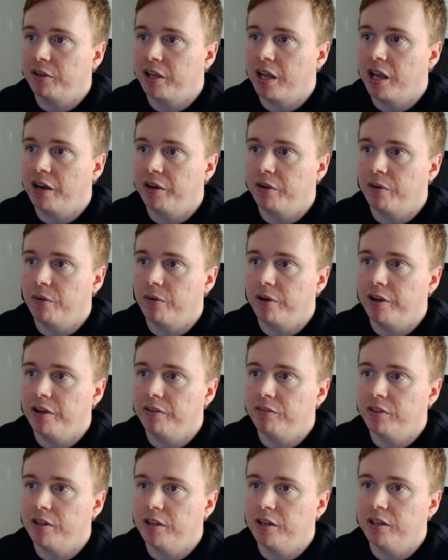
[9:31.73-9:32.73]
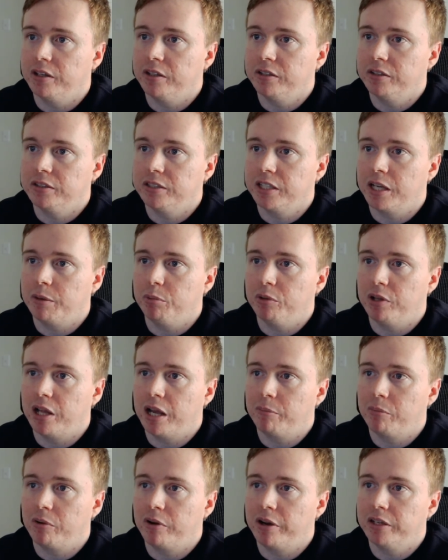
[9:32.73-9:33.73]
category of the sample
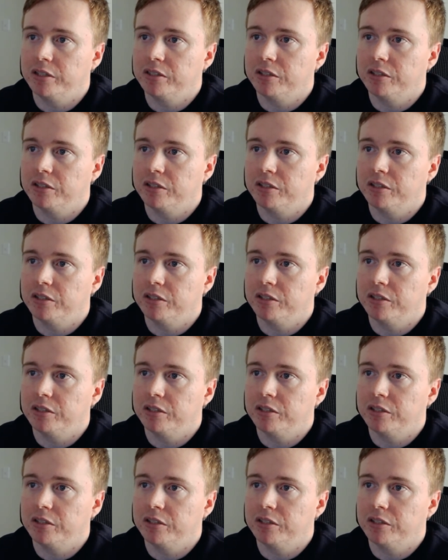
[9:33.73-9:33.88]
library.